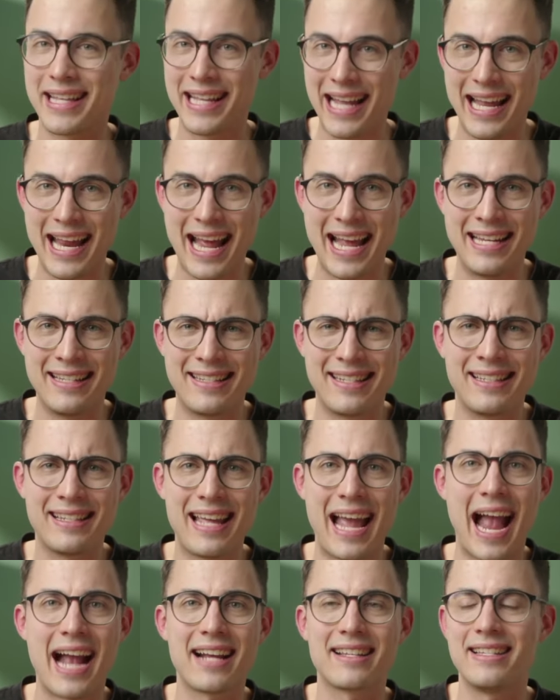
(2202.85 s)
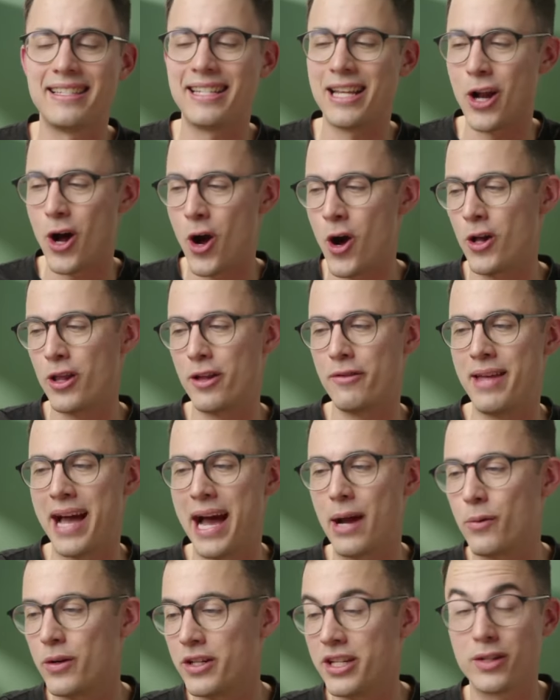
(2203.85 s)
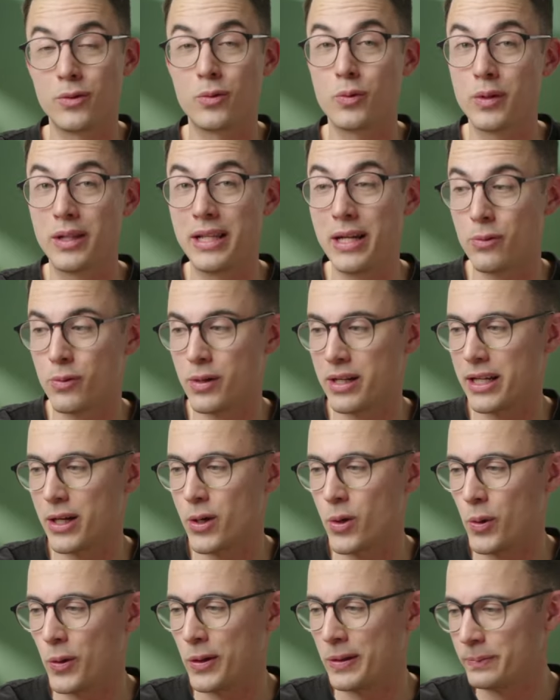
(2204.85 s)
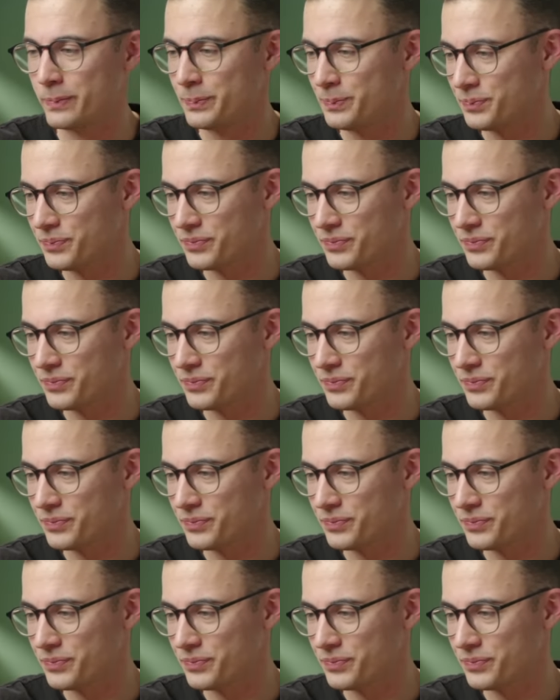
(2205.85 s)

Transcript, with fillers: get instant access and all of that, which is really, really cool.